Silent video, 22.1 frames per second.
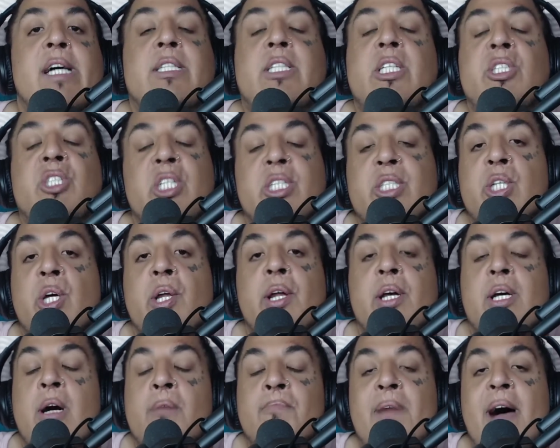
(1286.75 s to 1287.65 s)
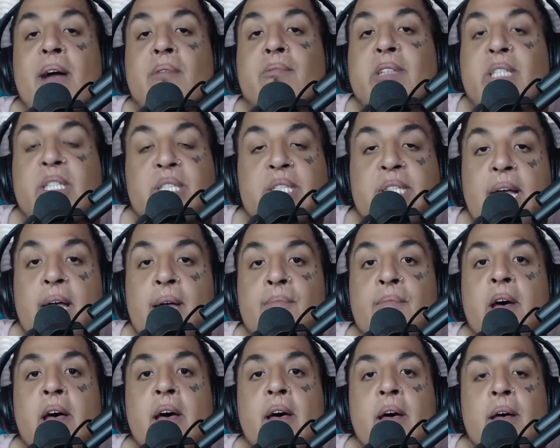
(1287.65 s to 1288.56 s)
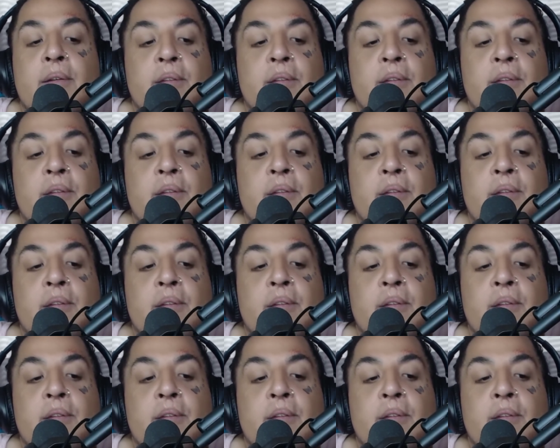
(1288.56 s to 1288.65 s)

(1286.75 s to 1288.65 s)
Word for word: Is he just going to come back with the same,